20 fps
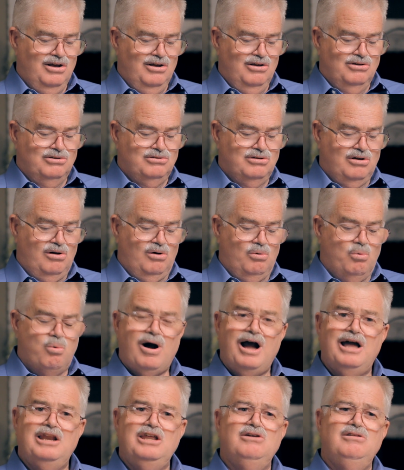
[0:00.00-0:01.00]
So
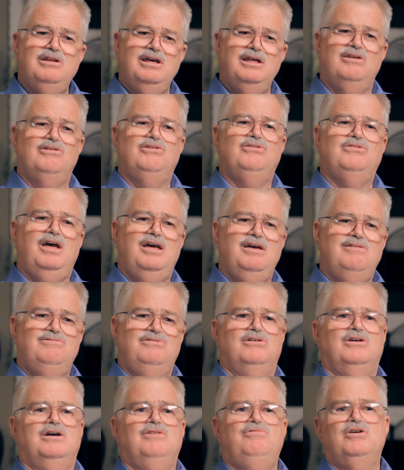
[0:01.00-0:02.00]
why do you need a
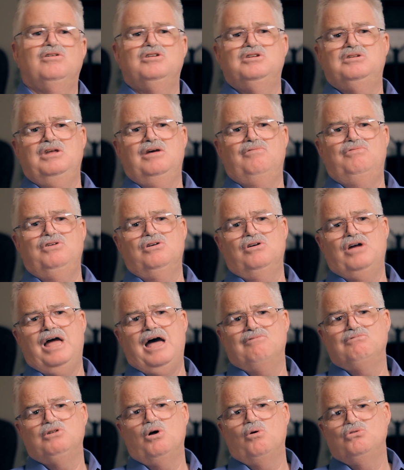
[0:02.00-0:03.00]
Savior if you
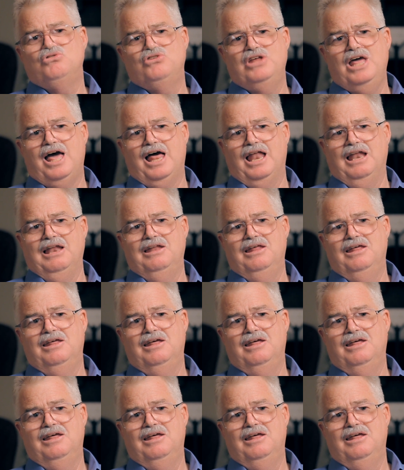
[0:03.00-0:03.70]
have no sin?